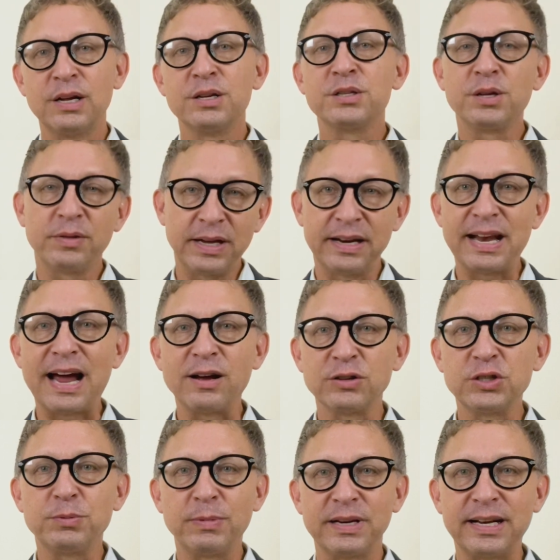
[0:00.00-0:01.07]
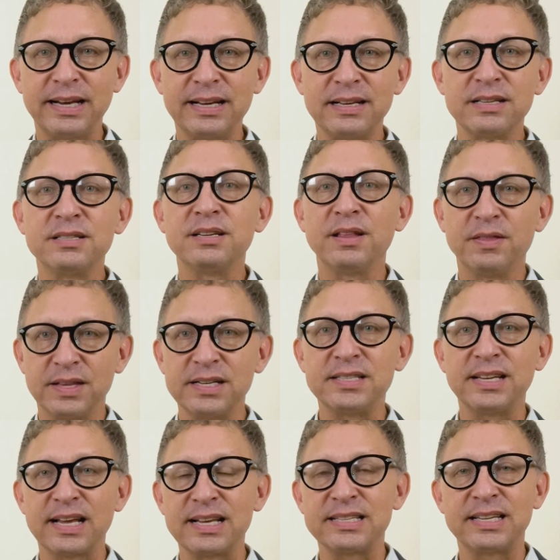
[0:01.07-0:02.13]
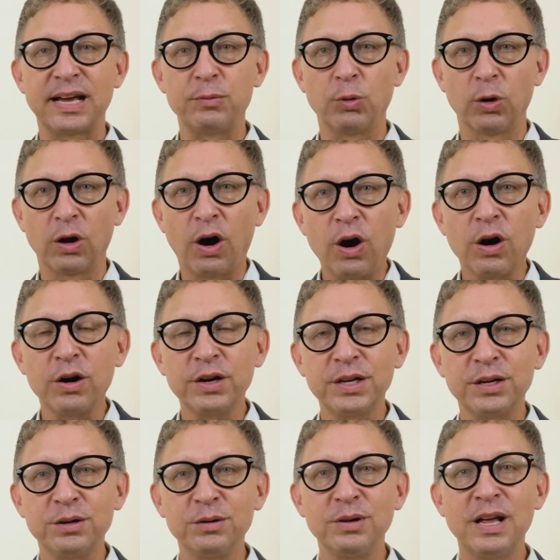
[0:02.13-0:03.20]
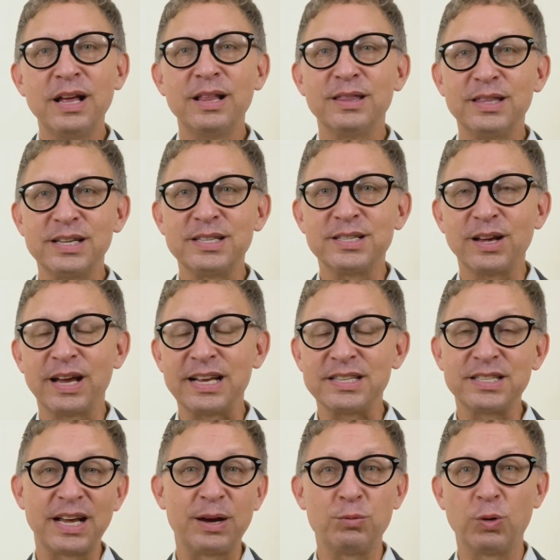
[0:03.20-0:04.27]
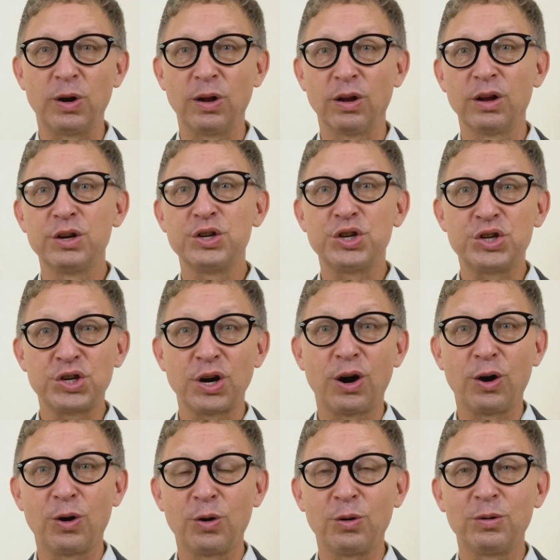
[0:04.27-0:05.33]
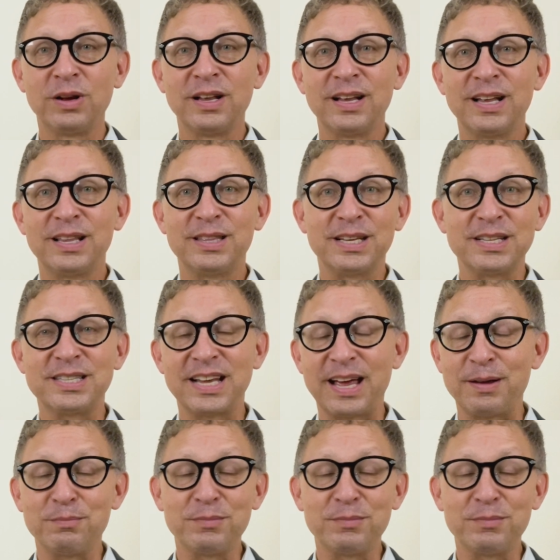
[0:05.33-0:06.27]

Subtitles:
So the announcement is, this essay will argue, this essay will show, this